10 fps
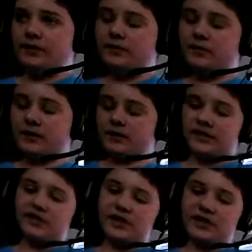Just because
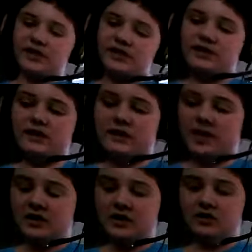it's
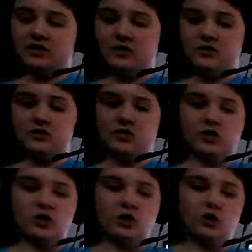either so
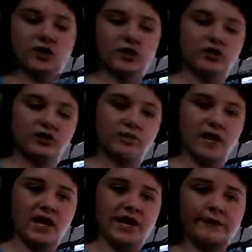slow that it's just
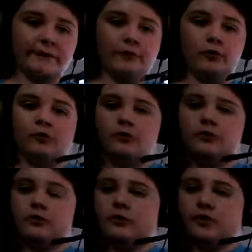painful,
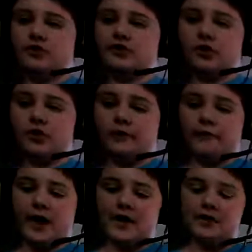or it's so
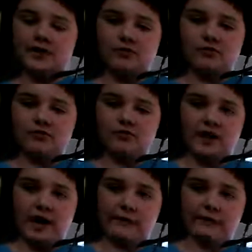fast that you
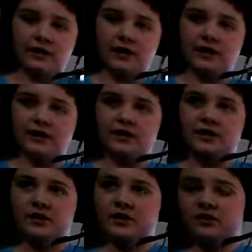have to
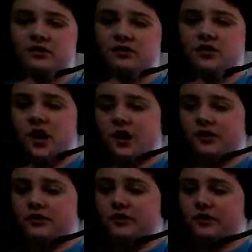
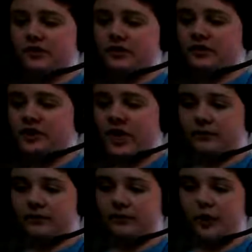you just
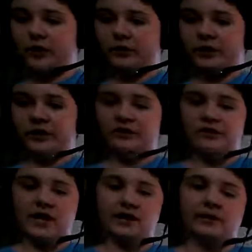have to follow it, and you
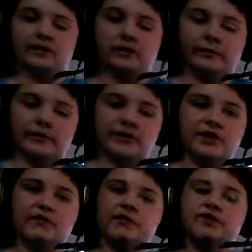can't look for
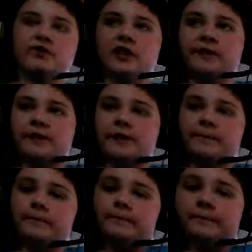secrets or anything.
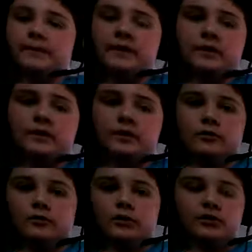
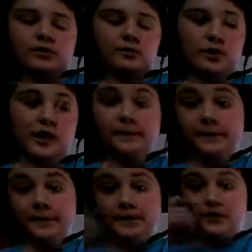Which is a
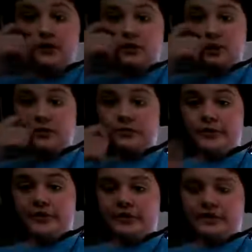problem because of the star
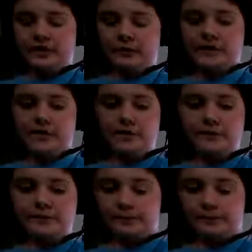coins that we need.